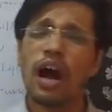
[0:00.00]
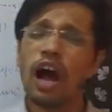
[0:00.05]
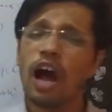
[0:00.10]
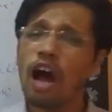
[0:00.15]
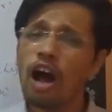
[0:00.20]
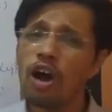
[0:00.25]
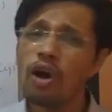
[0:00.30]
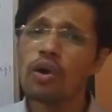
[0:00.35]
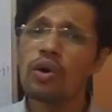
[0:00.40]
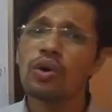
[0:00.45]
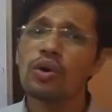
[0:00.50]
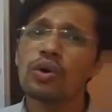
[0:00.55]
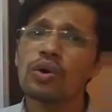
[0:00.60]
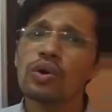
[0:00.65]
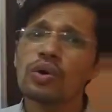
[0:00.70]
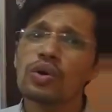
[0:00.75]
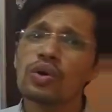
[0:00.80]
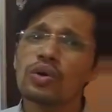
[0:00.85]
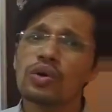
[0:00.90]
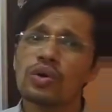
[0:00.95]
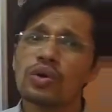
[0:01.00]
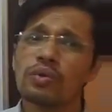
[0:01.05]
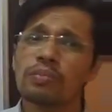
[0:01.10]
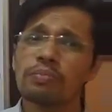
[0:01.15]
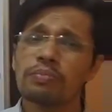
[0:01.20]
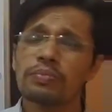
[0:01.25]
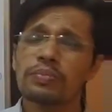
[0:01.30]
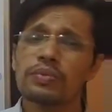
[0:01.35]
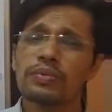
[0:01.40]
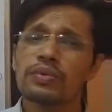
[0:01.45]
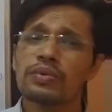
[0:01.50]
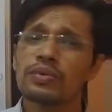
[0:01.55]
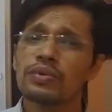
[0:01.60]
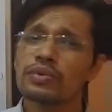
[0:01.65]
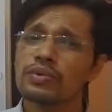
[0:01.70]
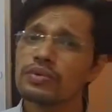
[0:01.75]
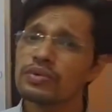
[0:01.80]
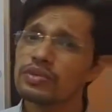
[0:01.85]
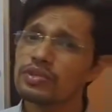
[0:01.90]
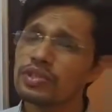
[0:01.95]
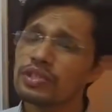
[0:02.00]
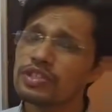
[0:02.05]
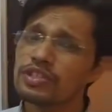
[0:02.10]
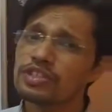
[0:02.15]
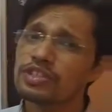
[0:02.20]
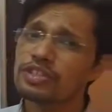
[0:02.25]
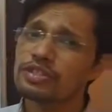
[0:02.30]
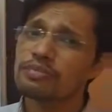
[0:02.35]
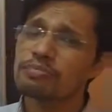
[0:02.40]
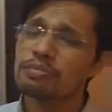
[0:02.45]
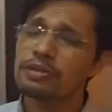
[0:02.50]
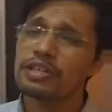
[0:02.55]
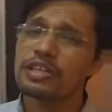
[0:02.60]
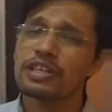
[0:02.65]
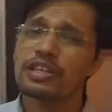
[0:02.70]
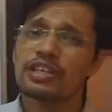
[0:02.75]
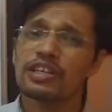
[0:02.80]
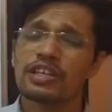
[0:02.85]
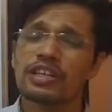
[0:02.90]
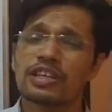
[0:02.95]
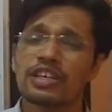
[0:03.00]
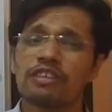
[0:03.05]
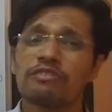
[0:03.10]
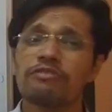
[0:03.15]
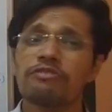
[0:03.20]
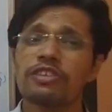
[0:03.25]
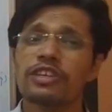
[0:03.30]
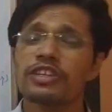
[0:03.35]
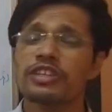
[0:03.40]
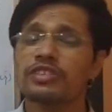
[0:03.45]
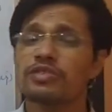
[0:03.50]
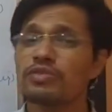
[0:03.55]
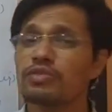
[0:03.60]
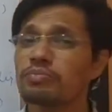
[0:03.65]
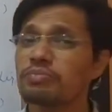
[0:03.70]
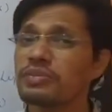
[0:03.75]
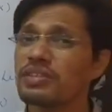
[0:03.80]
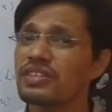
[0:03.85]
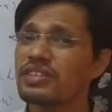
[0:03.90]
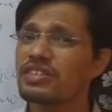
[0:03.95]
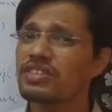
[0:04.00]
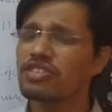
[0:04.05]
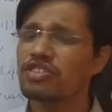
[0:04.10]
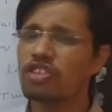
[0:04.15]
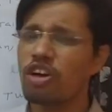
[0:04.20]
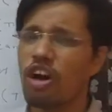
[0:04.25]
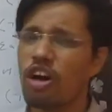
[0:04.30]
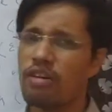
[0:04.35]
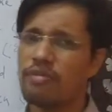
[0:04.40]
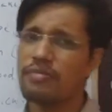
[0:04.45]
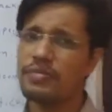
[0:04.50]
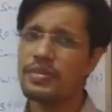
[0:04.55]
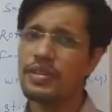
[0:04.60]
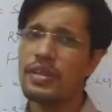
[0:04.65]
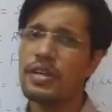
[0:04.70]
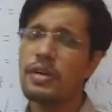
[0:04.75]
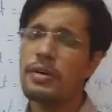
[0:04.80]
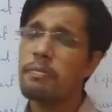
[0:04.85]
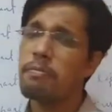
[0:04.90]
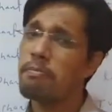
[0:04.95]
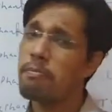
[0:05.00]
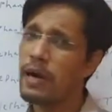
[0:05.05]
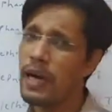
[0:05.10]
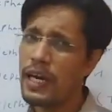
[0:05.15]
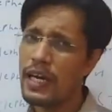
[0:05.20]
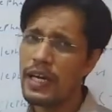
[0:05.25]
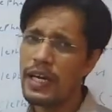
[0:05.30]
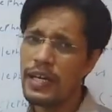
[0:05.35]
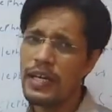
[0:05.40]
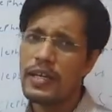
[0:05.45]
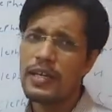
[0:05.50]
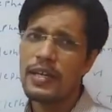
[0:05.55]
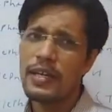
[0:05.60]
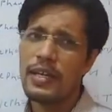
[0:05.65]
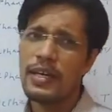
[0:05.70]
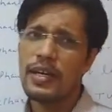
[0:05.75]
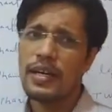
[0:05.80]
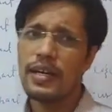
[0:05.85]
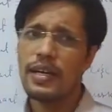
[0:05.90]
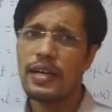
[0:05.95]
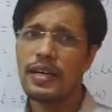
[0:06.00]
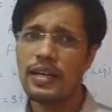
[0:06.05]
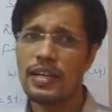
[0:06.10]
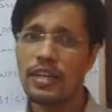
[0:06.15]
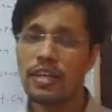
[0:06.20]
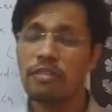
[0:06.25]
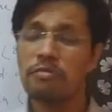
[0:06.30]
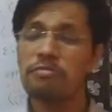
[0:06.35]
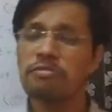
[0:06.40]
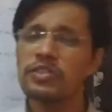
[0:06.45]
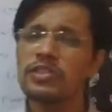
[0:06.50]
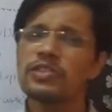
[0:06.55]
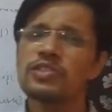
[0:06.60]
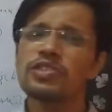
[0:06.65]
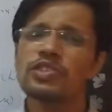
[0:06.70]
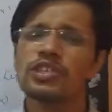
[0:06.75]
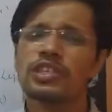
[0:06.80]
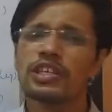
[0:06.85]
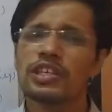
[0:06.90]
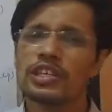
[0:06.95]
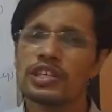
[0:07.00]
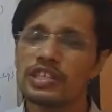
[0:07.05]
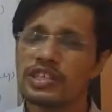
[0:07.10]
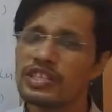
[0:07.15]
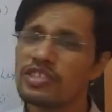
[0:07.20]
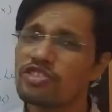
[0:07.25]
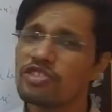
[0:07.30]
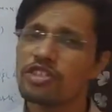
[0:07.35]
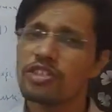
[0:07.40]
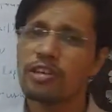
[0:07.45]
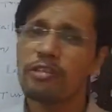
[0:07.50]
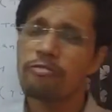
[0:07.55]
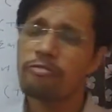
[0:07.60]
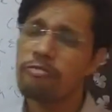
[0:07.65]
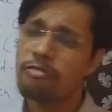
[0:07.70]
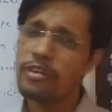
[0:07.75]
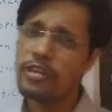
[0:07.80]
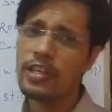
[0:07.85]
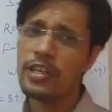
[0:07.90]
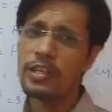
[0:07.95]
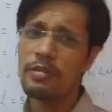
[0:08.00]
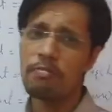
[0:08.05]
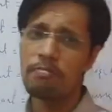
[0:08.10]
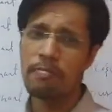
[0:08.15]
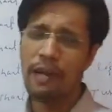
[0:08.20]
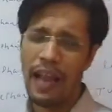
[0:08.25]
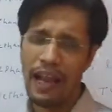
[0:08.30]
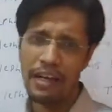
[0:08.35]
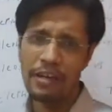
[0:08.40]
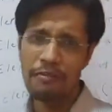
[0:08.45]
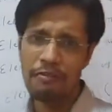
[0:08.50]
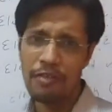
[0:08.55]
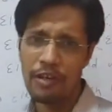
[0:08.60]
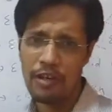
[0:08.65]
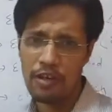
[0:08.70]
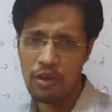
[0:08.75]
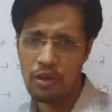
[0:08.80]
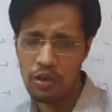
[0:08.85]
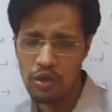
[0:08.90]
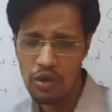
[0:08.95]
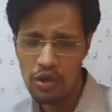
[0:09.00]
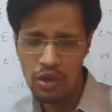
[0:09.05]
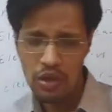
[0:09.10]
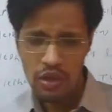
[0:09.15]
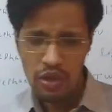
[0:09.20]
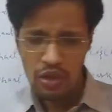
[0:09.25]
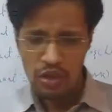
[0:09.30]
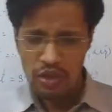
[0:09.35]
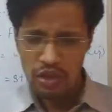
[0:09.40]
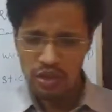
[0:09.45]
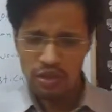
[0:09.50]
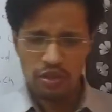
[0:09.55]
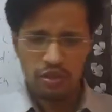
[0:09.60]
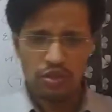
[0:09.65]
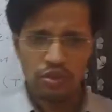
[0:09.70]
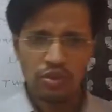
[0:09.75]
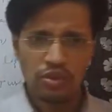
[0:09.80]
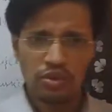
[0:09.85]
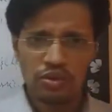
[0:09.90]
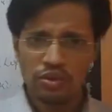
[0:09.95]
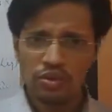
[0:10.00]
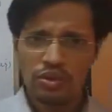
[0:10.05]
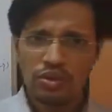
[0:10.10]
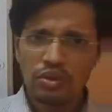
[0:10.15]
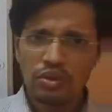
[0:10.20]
how this particular conflict could be resolved by convincing each and every blind fellow into